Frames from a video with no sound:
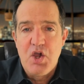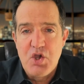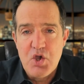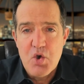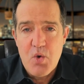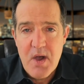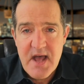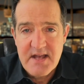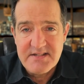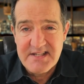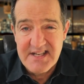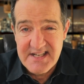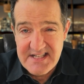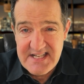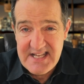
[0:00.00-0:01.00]

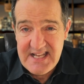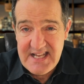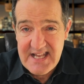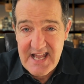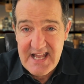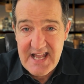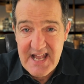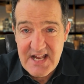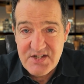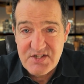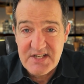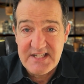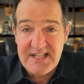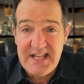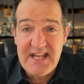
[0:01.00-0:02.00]
U.S. DEA
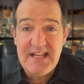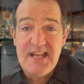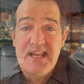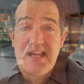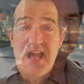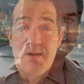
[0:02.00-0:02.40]
agent Kiki